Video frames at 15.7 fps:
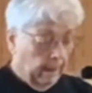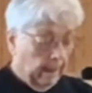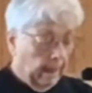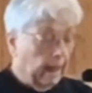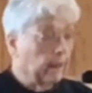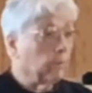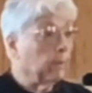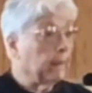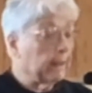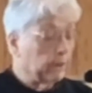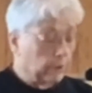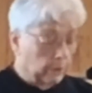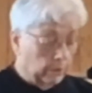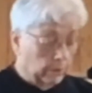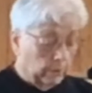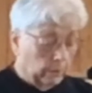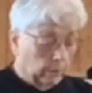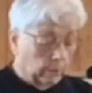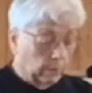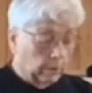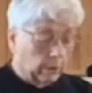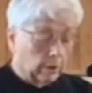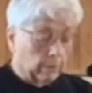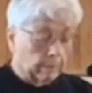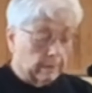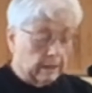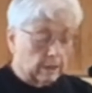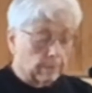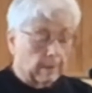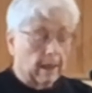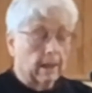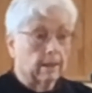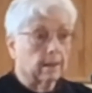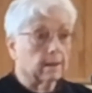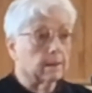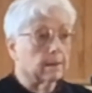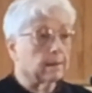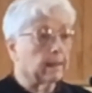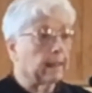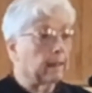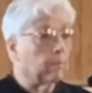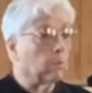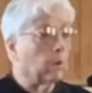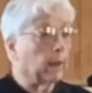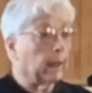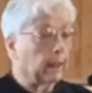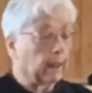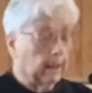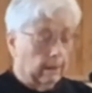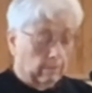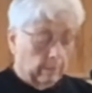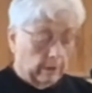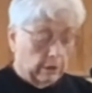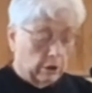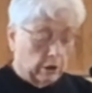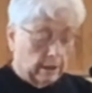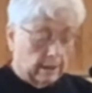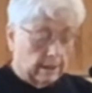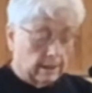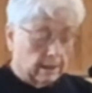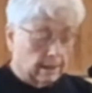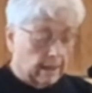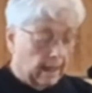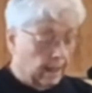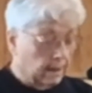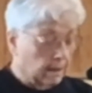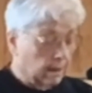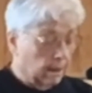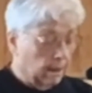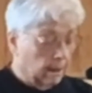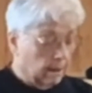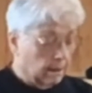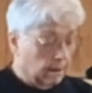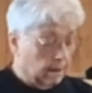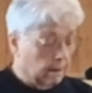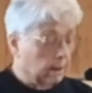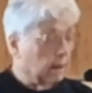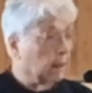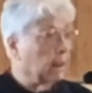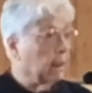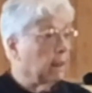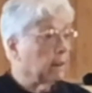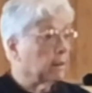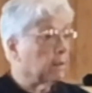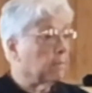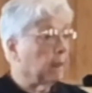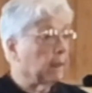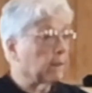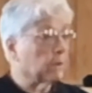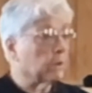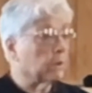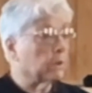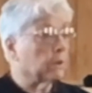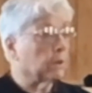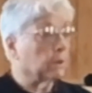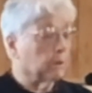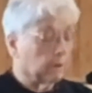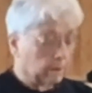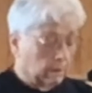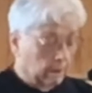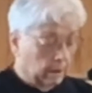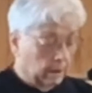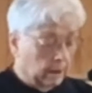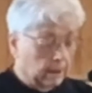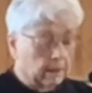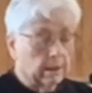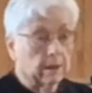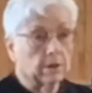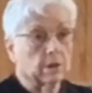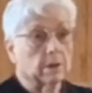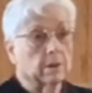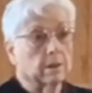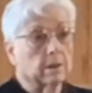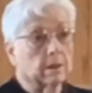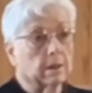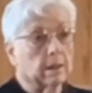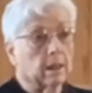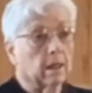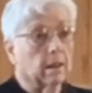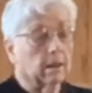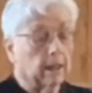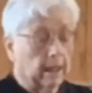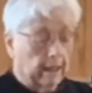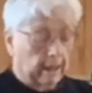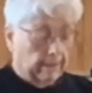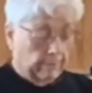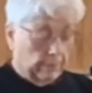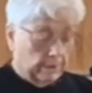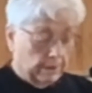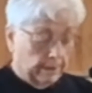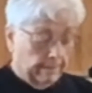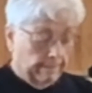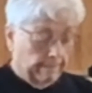And we too could respond the same way when Jesus asks us to make certain decisions in our lives.